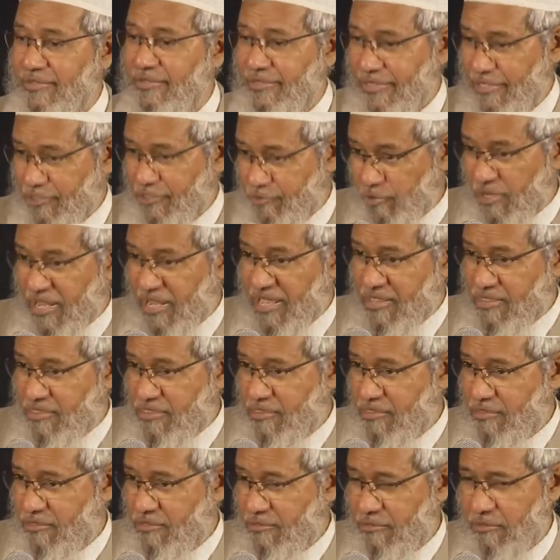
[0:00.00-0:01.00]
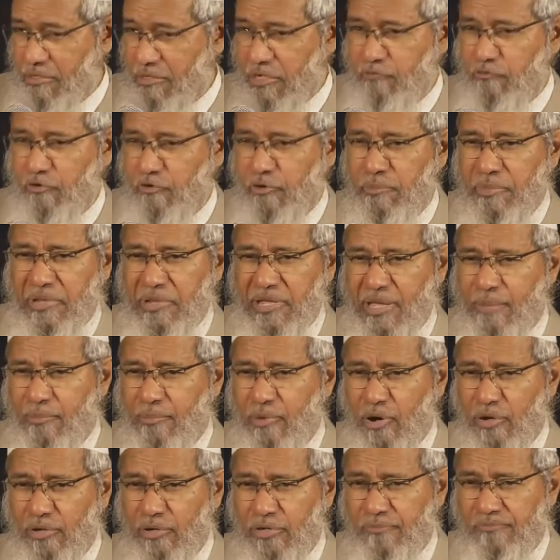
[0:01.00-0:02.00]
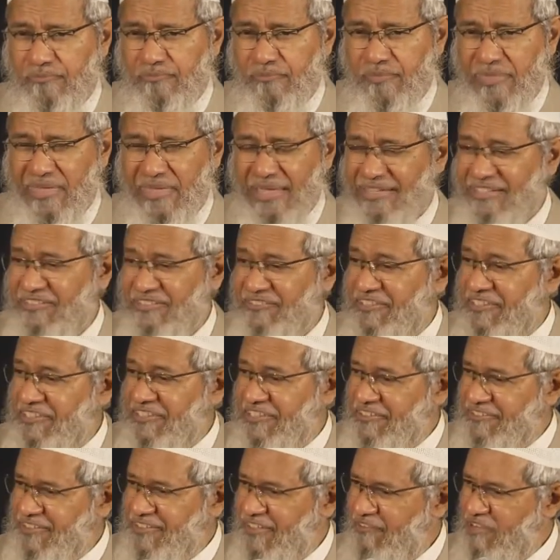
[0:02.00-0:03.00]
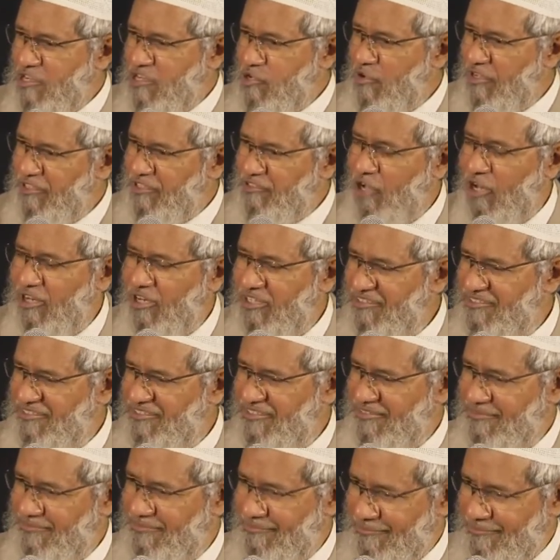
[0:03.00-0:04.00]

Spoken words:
In today's, it would be about $67.